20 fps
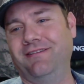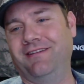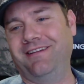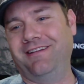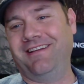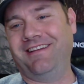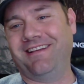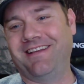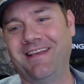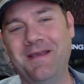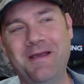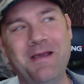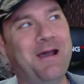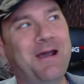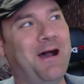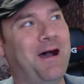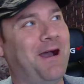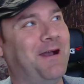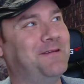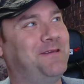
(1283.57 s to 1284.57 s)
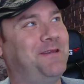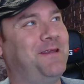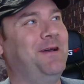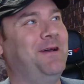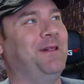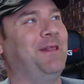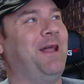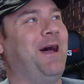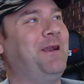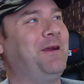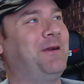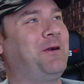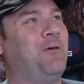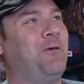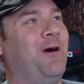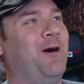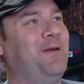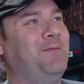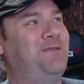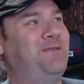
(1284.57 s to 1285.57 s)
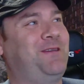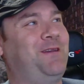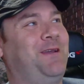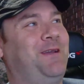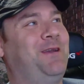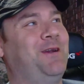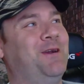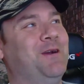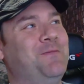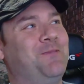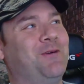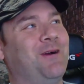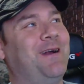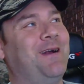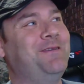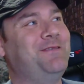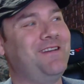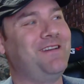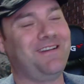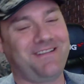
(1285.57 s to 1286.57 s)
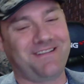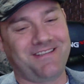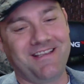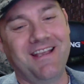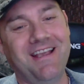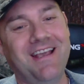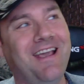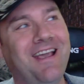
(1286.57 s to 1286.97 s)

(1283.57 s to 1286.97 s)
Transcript: I see a lot of quantum secure projects,